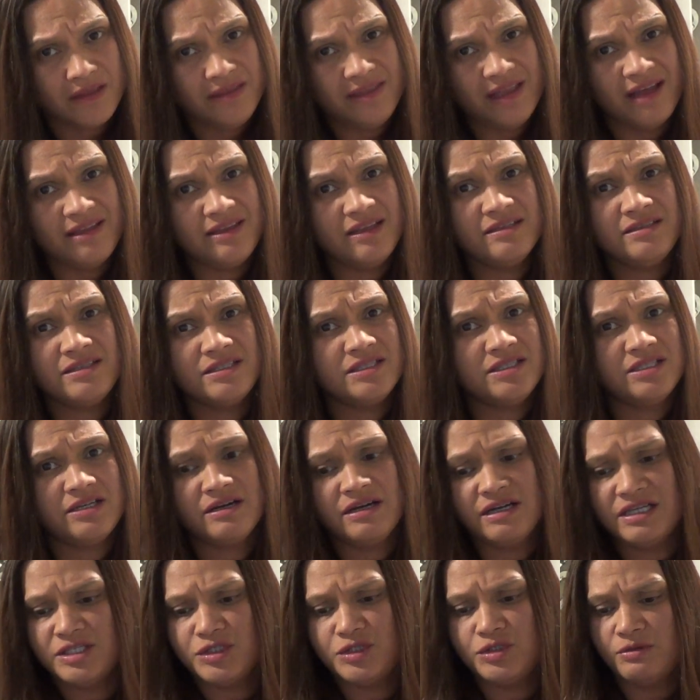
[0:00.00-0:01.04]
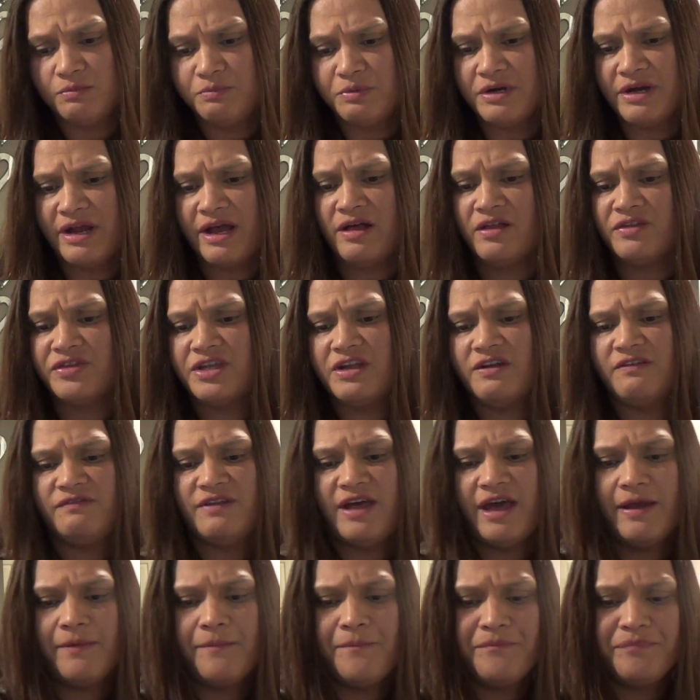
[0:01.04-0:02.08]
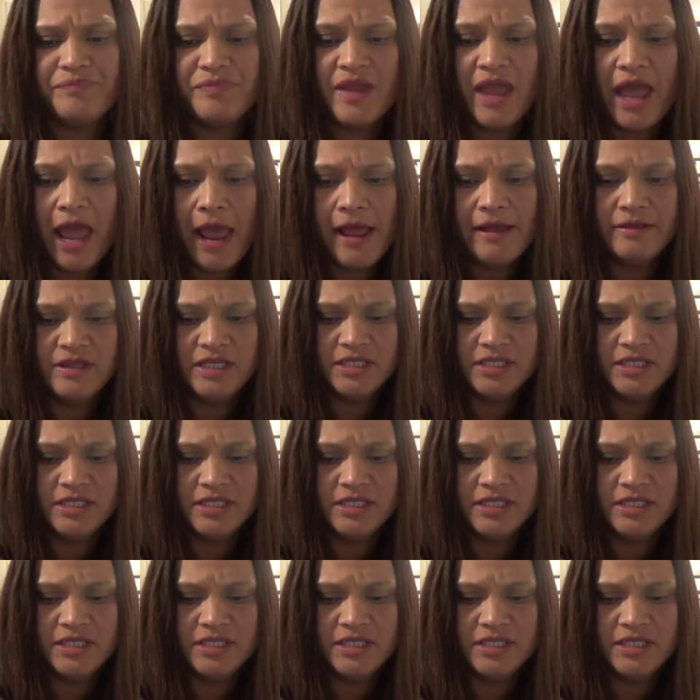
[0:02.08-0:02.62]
Mm. Not necessarily super healthy of like, hey,